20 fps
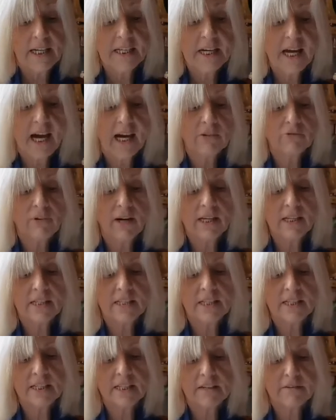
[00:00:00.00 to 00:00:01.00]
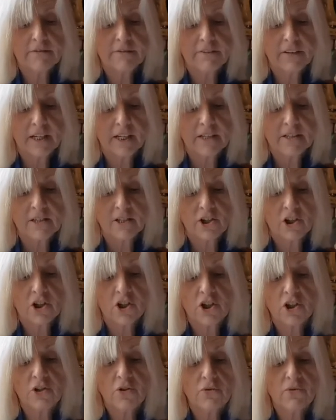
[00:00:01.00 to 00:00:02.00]
In our relative
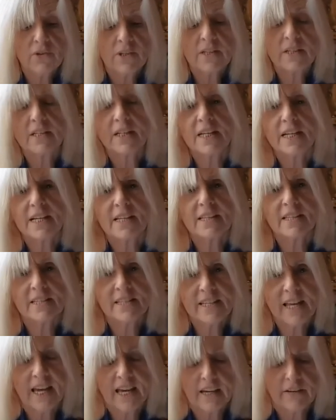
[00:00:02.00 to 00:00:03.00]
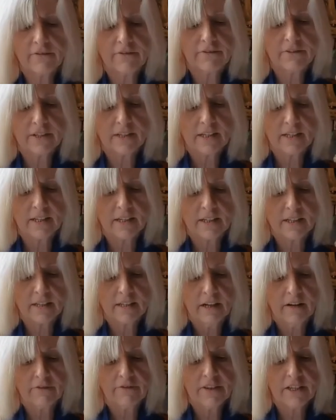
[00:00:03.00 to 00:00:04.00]
security and safety
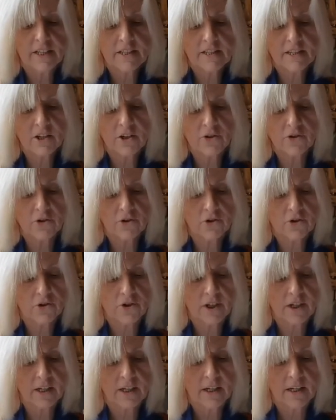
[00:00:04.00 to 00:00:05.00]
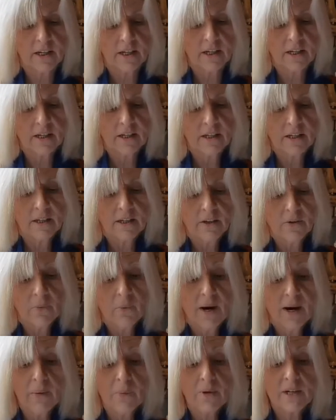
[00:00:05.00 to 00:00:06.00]
of this country,
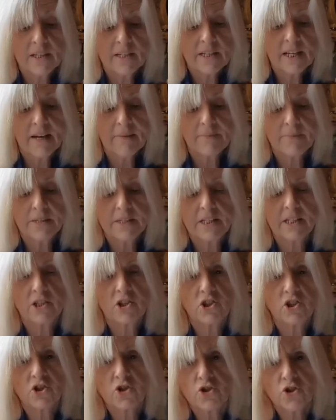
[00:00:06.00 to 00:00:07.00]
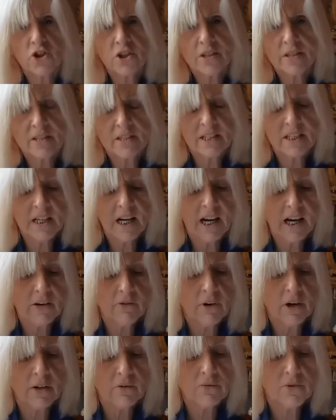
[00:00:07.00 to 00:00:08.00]
where we're tempted to trust in
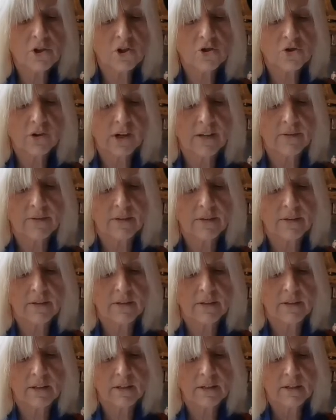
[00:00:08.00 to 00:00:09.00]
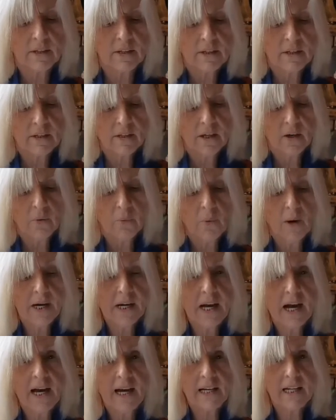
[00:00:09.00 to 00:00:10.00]
our own strength,
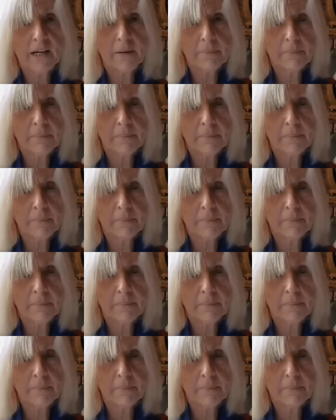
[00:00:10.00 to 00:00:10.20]
when our